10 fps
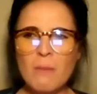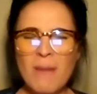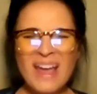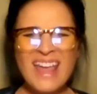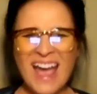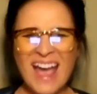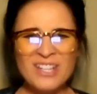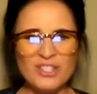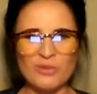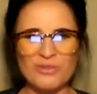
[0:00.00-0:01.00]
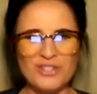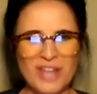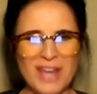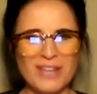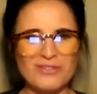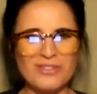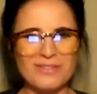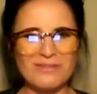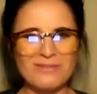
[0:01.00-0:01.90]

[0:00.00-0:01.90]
my attitude changed.